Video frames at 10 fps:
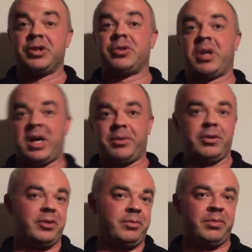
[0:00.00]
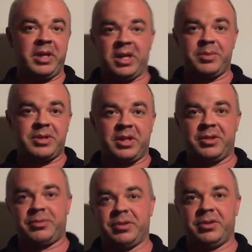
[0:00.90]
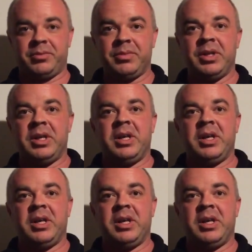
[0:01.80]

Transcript: dry room, an upstairs room,